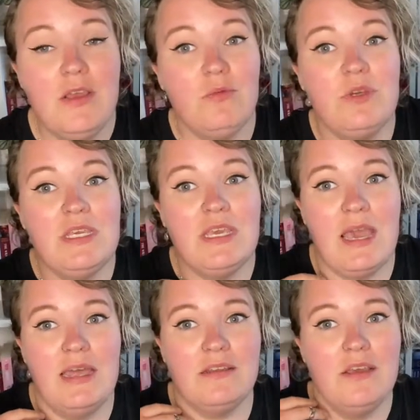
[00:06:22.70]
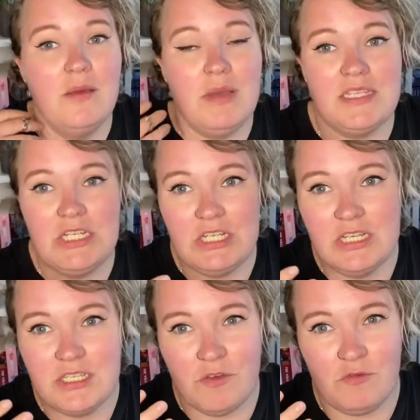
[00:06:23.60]
We get
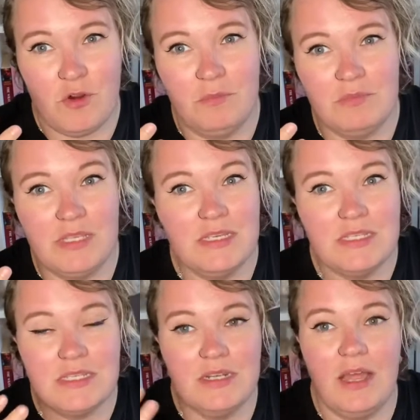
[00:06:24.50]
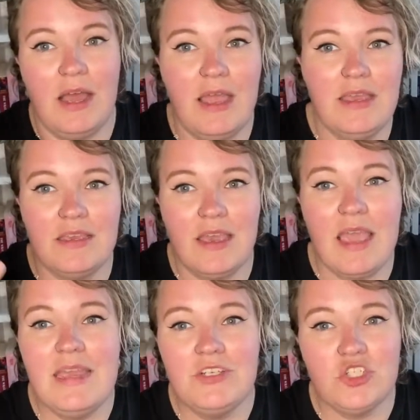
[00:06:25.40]
passages from this, like,
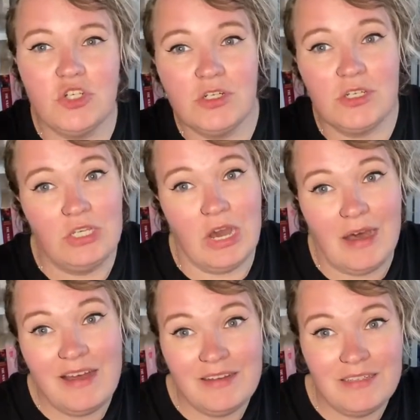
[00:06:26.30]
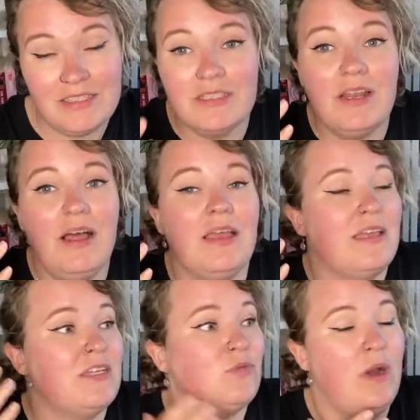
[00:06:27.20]
ancient god, like,
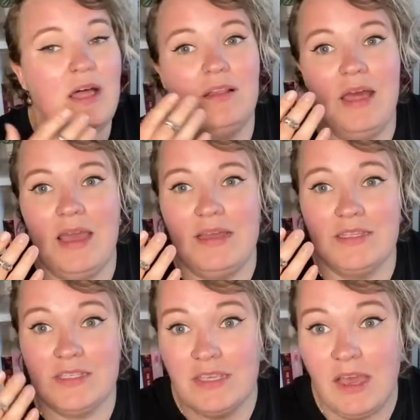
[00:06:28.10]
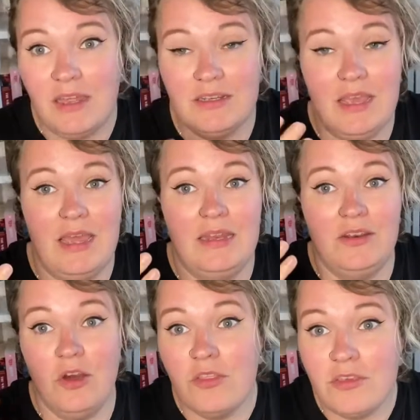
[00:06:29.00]
as well as Yat and
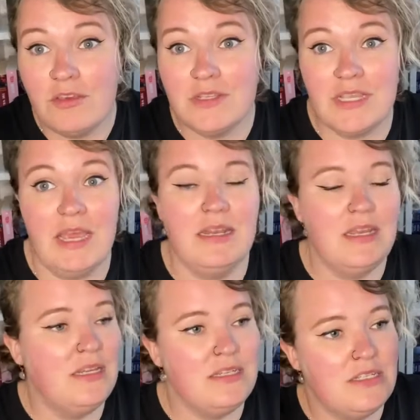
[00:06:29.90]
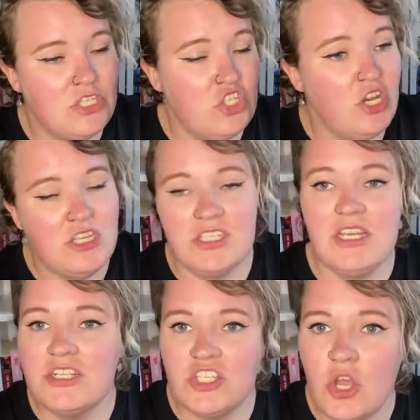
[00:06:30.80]
others, and it is just,
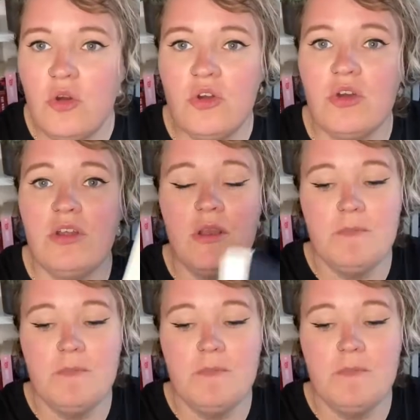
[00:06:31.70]
it's so good.